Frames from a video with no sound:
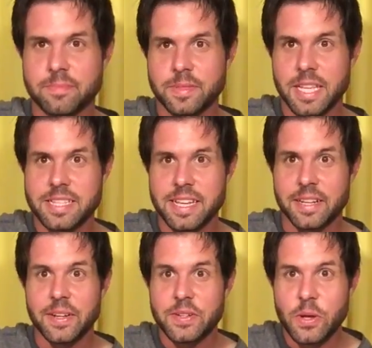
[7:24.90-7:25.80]
and that's
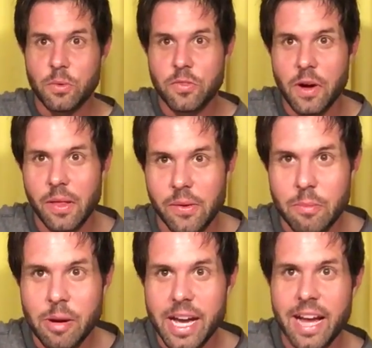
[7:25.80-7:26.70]
it. Don't Follow
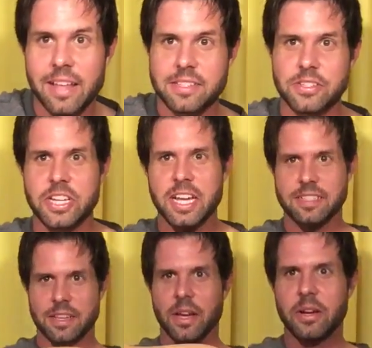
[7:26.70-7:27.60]
by Alice in
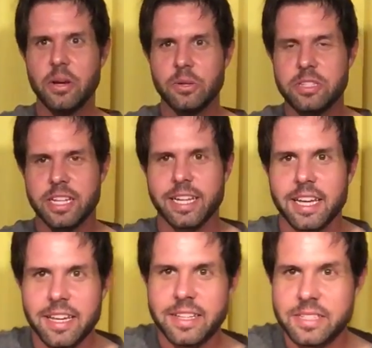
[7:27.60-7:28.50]
Chains. Acoustic,
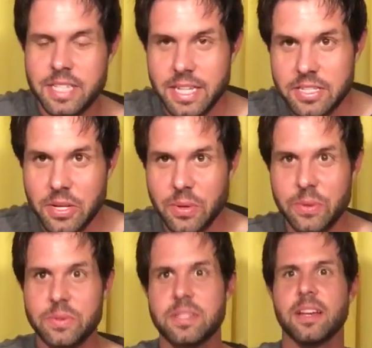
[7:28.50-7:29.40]

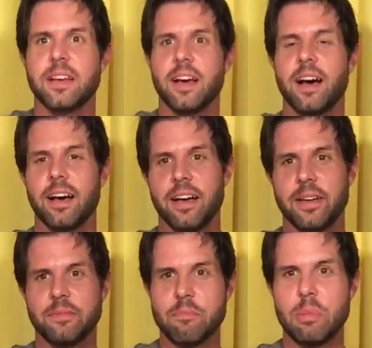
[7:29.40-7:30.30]
detuned,
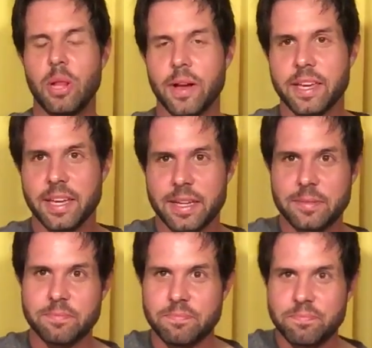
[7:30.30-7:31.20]

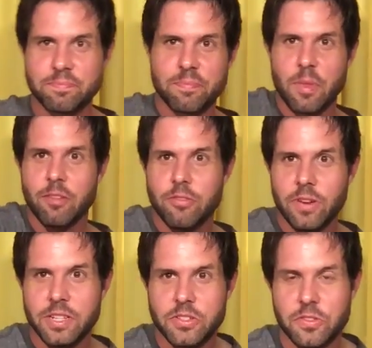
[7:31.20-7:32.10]
plucking,
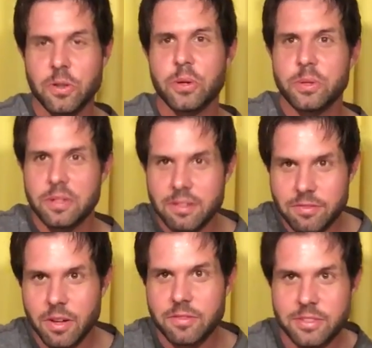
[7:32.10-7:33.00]
fresh fruit,
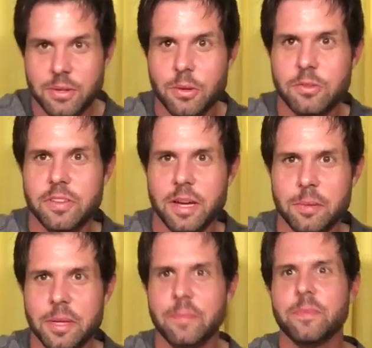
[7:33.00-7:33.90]
fun for the whole
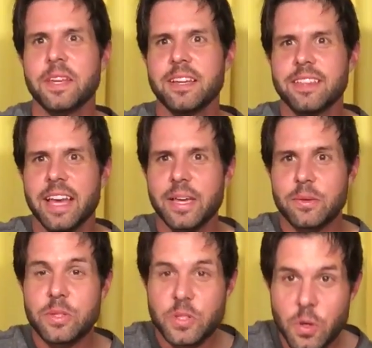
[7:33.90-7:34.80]
family. Thank
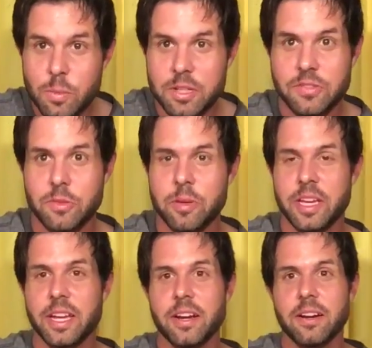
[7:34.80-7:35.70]
you so much for
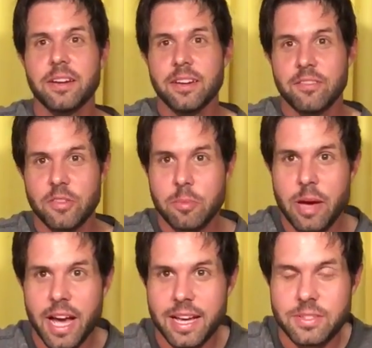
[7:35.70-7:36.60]
being here. For the
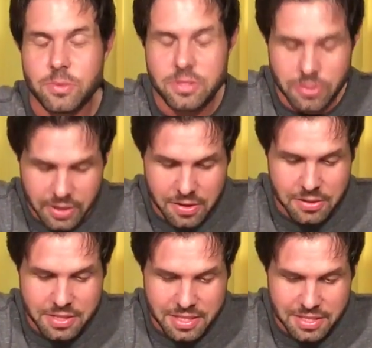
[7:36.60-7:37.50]
past, what's
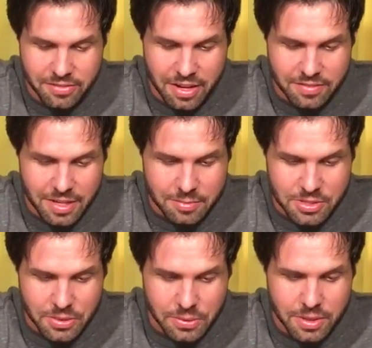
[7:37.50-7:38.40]
365 times
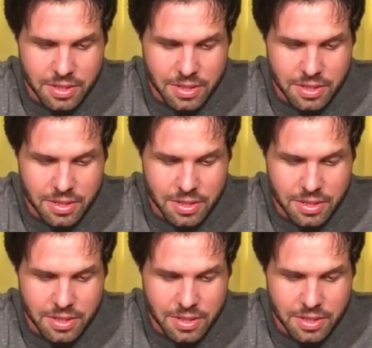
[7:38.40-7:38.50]
2?